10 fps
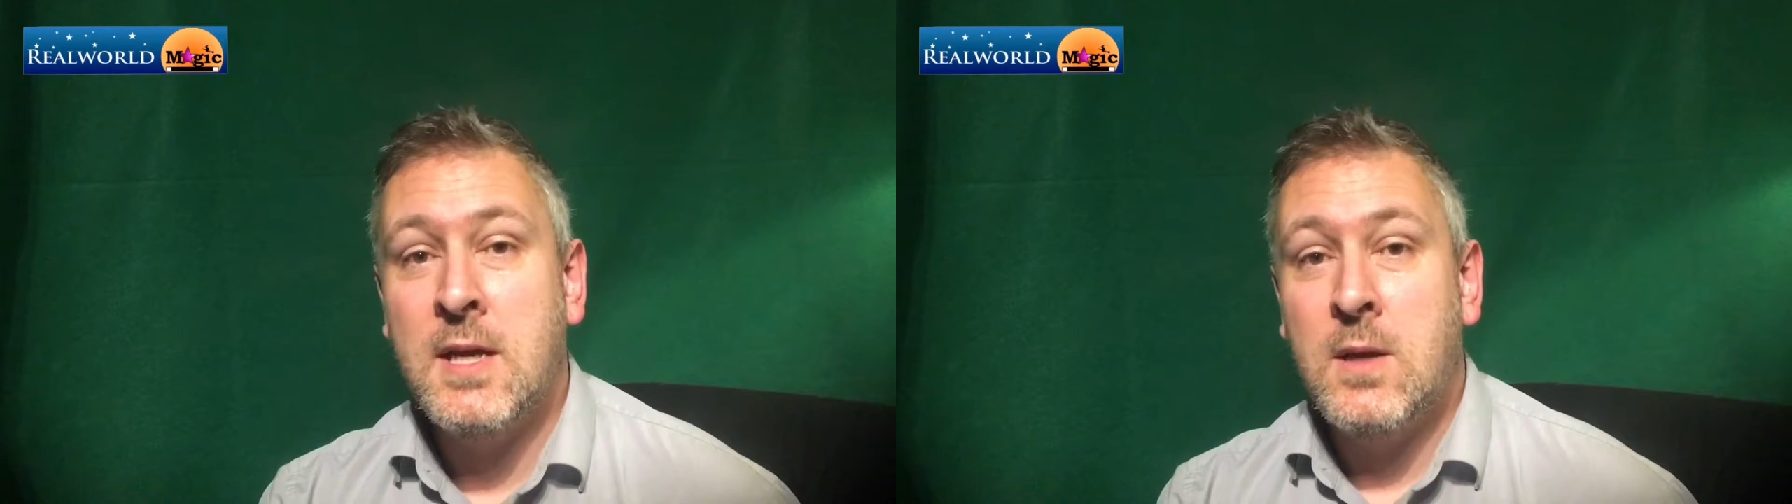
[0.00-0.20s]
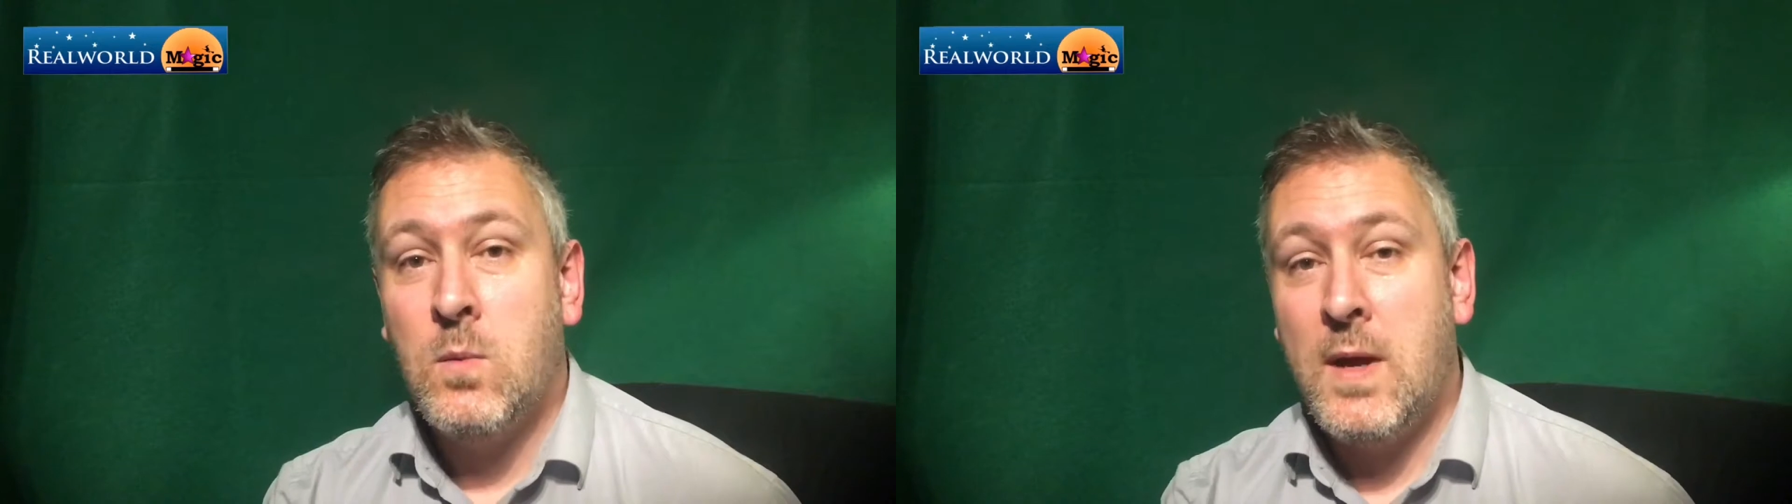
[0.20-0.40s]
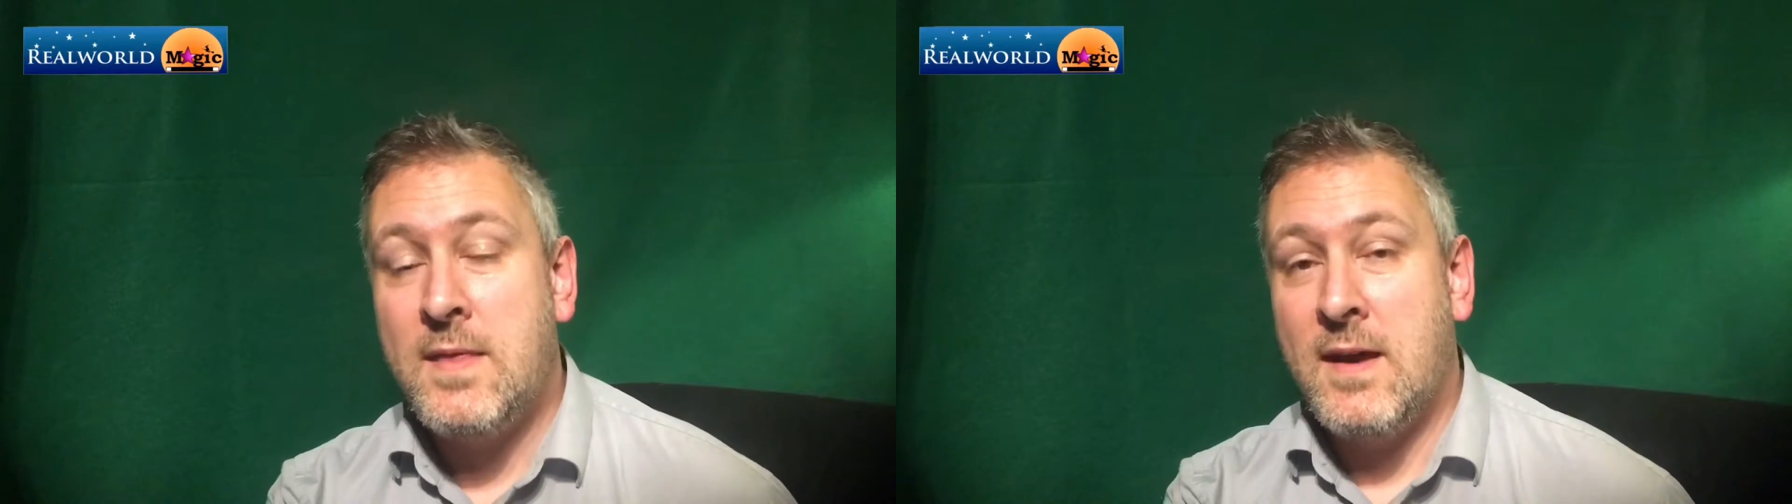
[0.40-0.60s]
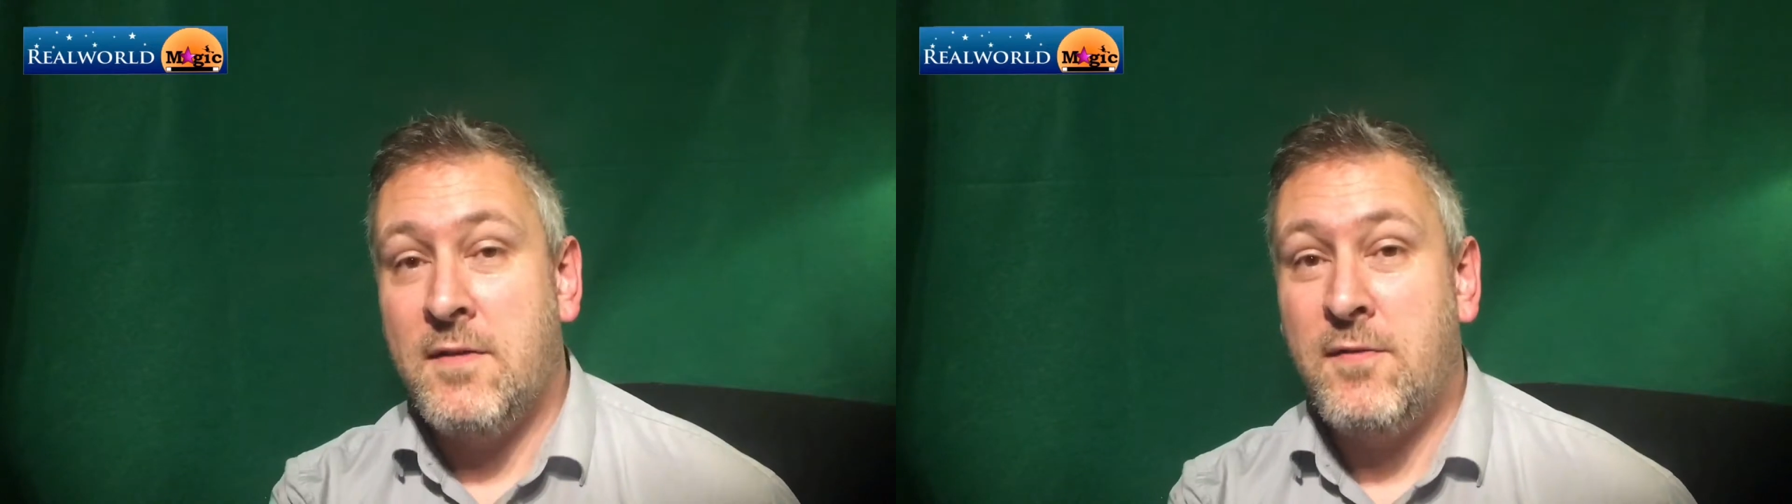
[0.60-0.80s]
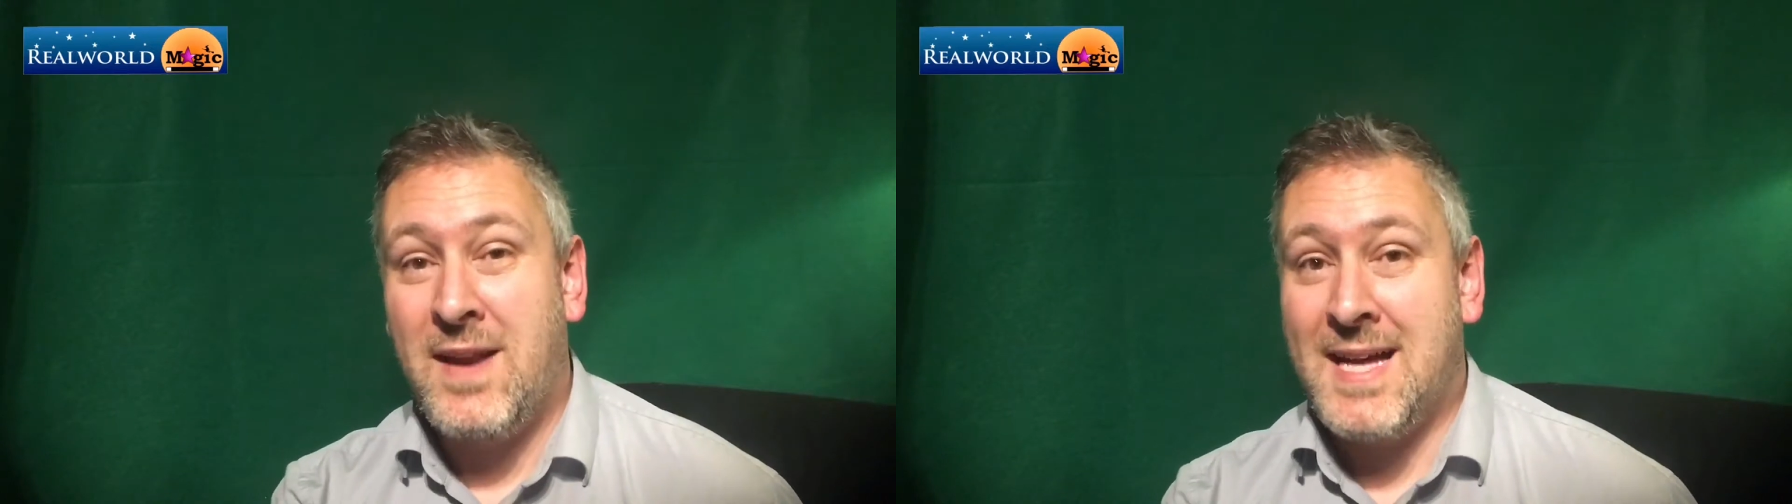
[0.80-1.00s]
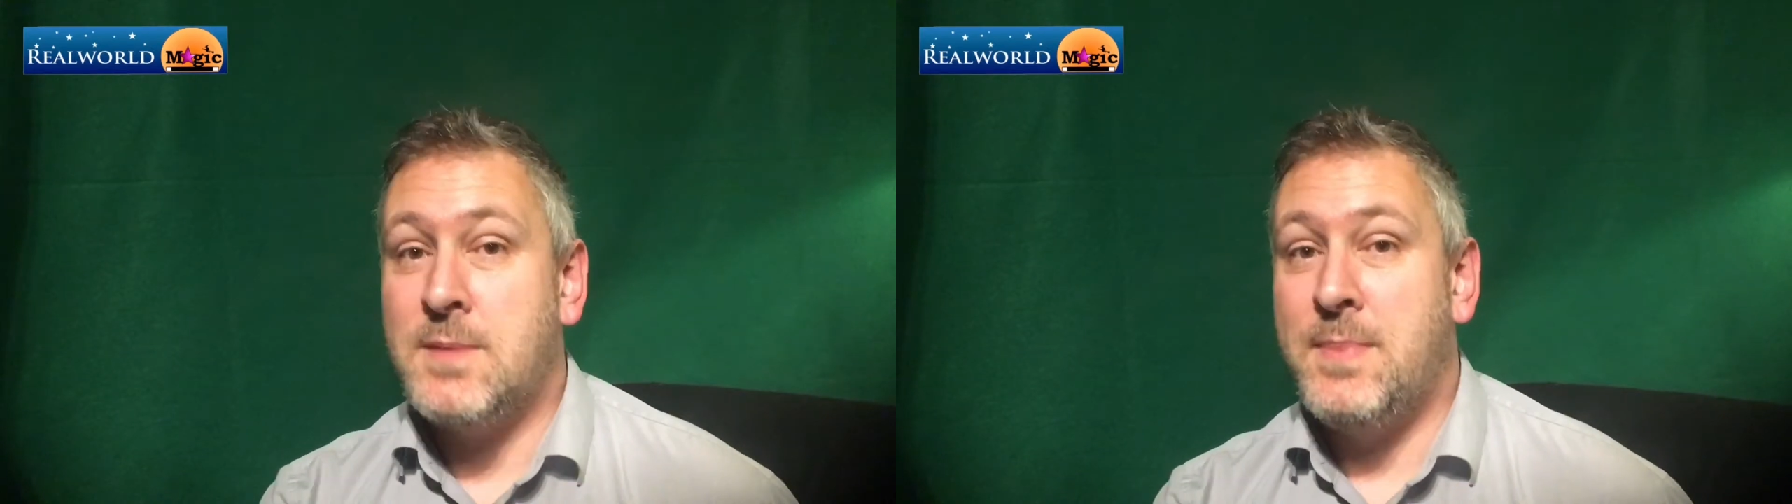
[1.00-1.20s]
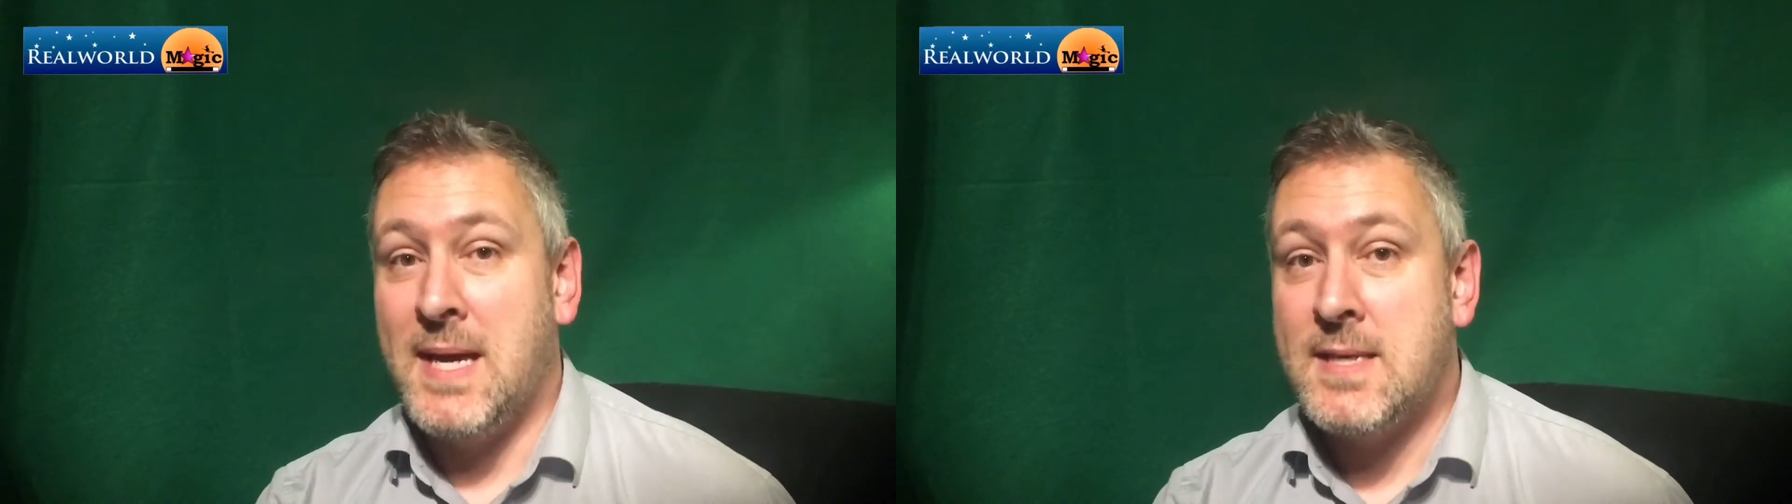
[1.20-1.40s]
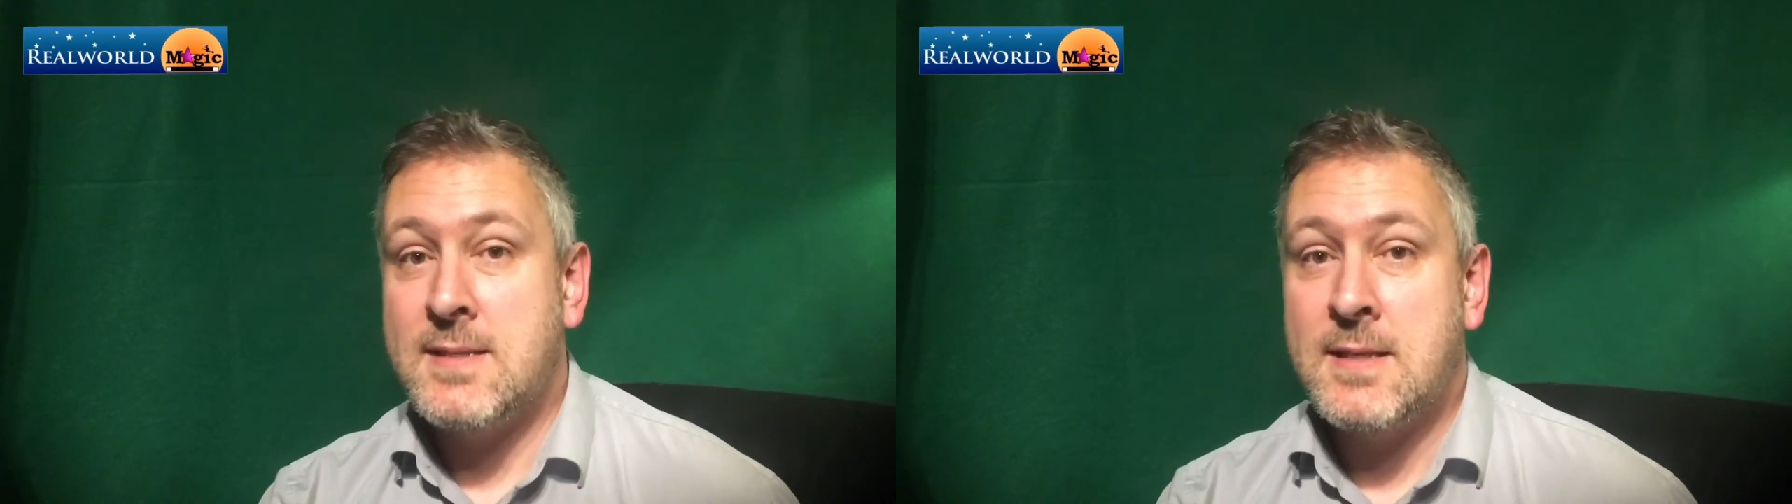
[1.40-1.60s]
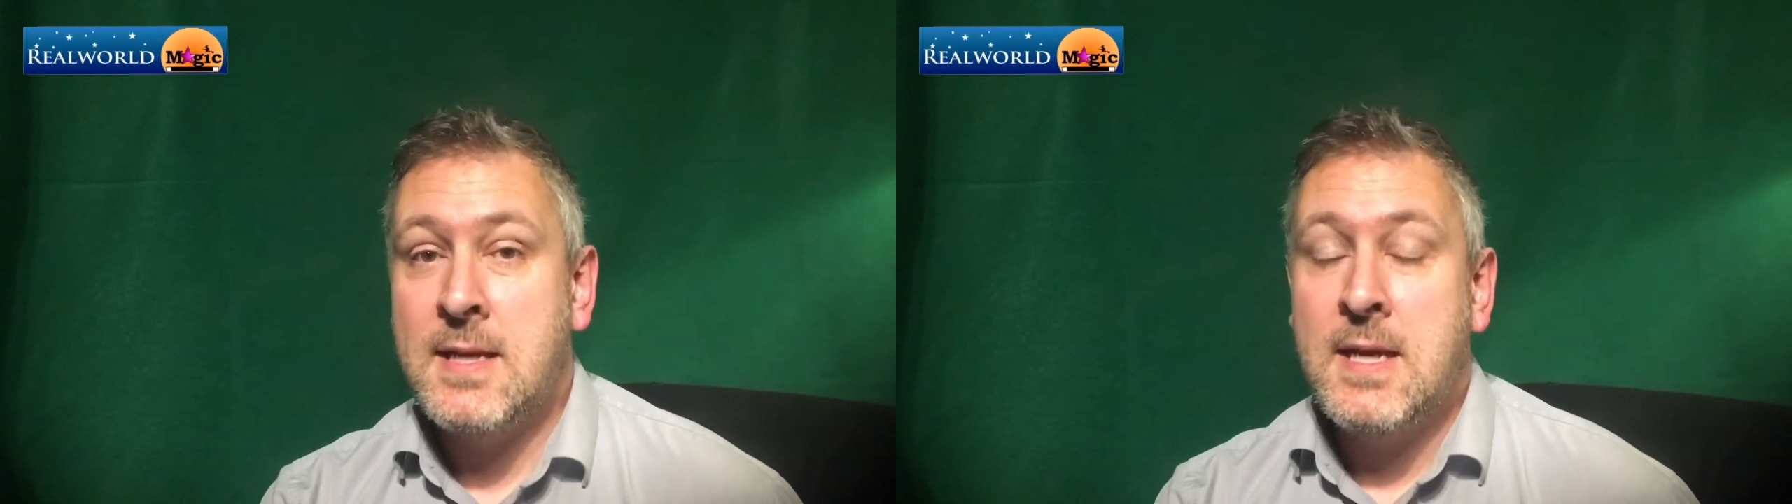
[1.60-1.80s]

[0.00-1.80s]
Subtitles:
with a flat base.